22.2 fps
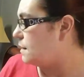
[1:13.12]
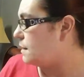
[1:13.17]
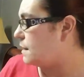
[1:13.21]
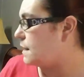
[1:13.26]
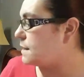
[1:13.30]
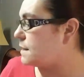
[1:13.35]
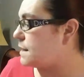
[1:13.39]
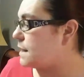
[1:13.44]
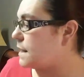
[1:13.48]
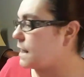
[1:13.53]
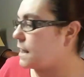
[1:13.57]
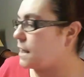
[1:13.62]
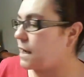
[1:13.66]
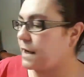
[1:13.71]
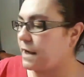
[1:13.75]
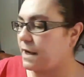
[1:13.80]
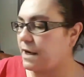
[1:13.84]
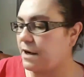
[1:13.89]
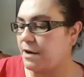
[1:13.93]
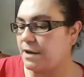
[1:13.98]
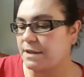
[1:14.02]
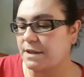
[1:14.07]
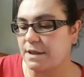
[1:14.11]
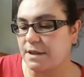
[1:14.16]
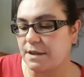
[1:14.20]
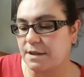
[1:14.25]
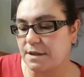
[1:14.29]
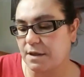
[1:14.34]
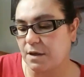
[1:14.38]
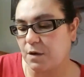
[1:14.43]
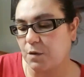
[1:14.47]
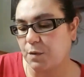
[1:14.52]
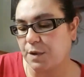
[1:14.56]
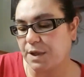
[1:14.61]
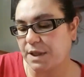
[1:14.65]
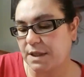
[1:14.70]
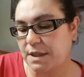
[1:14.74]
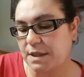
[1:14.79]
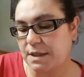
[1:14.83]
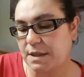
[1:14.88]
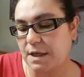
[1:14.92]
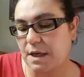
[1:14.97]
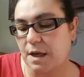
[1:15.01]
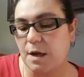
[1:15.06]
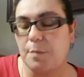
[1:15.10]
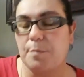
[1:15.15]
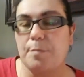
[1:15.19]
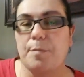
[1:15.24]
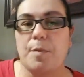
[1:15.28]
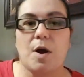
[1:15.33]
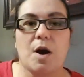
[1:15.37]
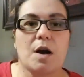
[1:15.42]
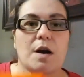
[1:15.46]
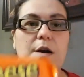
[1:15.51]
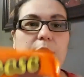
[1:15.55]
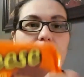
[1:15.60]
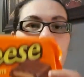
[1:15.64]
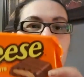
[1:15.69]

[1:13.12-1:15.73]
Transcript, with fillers: Next thing I got here is this Reese uh, bar,